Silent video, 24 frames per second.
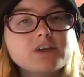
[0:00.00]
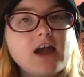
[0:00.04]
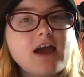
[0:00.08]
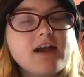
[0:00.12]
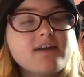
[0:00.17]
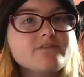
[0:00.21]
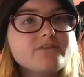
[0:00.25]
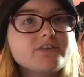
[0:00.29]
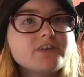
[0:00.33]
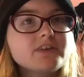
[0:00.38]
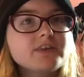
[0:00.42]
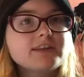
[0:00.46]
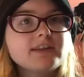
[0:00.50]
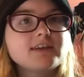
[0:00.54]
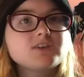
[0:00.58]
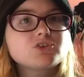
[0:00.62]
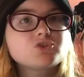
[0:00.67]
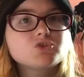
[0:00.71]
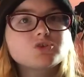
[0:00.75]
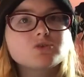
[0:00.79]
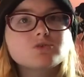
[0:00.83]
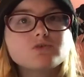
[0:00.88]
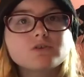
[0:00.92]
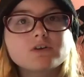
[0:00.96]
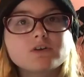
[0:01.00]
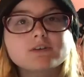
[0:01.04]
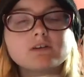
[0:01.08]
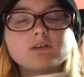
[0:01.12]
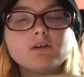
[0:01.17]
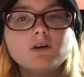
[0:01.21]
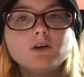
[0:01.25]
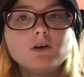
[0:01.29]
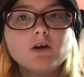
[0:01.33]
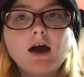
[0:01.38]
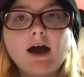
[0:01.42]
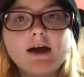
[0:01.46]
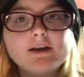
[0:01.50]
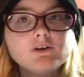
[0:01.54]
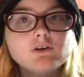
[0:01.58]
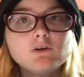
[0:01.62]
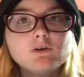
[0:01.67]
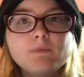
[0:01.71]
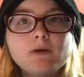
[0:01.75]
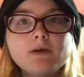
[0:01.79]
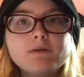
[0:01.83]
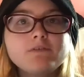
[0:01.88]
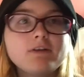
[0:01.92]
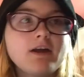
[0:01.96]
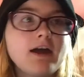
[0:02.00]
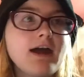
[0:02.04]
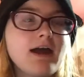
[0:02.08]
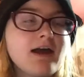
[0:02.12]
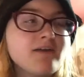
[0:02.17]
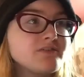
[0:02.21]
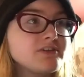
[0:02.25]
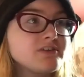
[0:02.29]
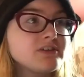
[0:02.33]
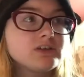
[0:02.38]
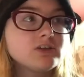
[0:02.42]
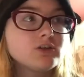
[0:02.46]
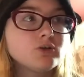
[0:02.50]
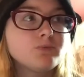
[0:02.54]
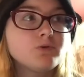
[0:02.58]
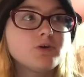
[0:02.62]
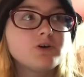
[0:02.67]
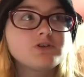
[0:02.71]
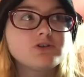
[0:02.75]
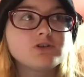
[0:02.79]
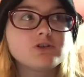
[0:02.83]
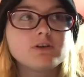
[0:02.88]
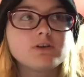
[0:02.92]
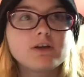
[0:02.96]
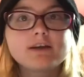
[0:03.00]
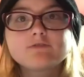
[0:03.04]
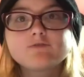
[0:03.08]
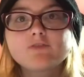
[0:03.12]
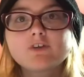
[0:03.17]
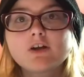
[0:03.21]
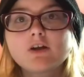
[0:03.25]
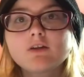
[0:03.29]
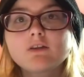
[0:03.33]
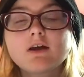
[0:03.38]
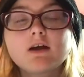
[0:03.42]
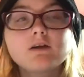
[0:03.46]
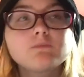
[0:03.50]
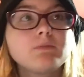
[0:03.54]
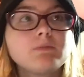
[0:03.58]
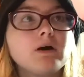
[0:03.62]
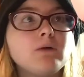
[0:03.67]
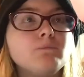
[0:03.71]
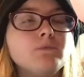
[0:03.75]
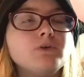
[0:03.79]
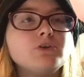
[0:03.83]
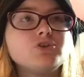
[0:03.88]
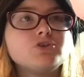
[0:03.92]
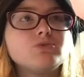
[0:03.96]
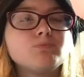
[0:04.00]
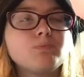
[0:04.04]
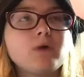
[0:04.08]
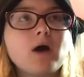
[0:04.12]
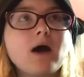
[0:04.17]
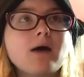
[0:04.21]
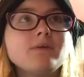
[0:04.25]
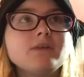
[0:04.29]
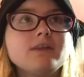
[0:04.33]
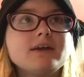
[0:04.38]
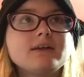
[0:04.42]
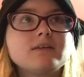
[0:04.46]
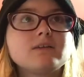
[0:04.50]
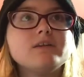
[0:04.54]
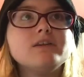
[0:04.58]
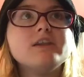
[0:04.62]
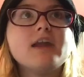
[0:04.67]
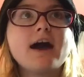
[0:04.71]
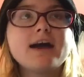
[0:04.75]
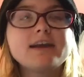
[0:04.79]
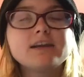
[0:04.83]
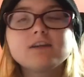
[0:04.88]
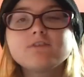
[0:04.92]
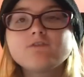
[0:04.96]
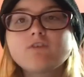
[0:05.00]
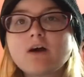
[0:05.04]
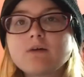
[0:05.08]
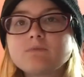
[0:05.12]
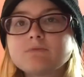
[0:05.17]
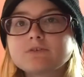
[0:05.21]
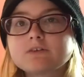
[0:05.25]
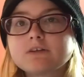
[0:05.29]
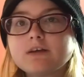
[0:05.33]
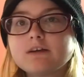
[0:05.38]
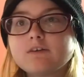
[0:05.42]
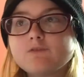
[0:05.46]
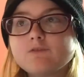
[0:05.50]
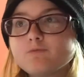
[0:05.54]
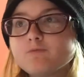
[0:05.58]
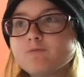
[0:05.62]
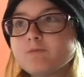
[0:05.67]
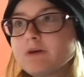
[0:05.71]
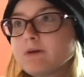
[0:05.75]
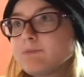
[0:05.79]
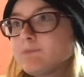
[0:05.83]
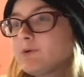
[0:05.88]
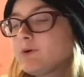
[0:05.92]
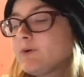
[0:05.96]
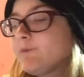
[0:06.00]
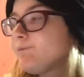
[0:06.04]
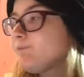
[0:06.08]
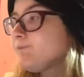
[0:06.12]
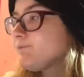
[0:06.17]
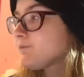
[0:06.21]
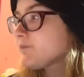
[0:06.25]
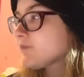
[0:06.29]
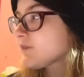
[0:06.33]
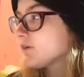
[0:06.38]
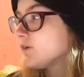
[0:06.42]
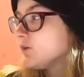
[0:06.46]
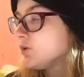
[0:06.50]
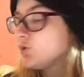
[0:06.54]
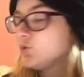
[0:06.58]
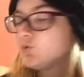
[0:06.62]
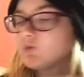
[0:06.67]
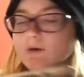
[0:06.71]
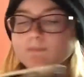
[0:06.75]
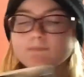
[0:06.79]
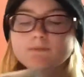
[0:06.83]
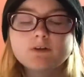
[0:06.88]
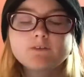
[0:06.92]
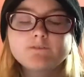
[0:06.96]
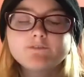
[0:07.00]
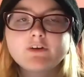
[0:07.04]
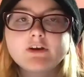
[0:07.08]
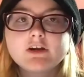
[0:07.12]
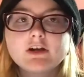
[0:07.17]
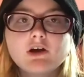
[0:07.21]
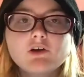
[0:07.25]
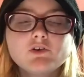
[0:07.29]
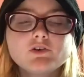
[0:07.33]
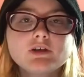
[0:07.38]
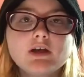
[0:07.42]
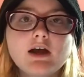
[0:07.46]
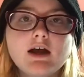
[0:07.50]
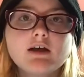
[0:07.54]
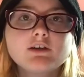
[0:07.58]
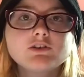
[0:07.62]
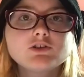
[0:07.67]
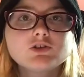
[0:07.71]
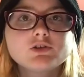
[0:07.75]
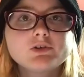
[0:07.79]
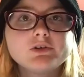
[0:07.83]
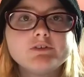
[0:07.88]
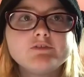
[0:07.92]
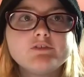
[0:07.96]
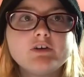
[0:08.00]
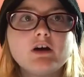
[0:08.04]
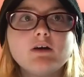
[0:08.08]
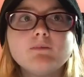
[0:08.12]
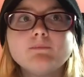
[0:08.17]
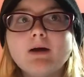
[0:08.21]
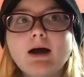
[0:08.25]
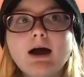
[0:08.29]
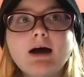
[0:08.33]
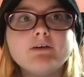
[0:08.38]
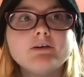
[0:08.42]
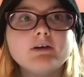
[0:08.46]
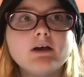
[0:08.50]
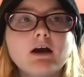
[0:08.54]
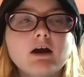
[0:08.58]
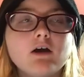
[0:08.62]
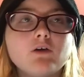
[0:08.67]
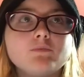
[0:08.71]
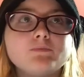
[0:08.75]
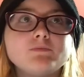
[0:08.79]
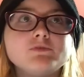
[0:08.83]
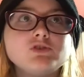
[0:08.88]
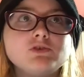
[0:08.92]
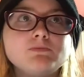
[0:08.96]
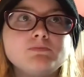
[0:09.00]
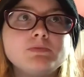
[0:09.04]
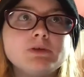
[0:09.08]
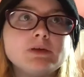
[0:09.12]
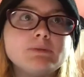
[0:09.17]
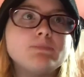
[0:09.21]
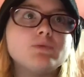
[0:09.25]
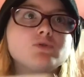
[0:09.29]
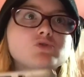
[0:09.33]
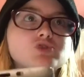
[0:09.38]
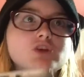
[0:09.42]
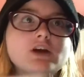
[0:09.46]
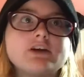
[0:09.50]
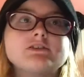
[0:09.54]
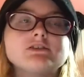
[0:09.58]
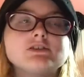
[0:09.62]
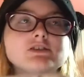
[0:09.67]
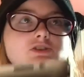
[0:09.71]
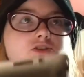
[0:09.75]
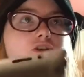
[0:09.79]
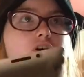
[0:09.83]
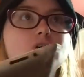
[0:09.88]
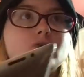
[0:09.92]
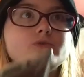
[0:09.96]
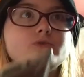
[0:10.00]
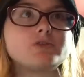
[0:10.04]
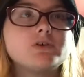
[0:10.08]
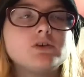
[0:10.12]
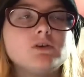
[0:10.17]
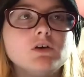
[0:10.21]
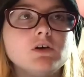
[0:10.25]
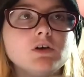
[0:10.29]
I feel like that's true, because I know maybe not every single person has video unlocked, but probably like ninety-five percent of people who upload videos on Story Fire are people Jesse knows.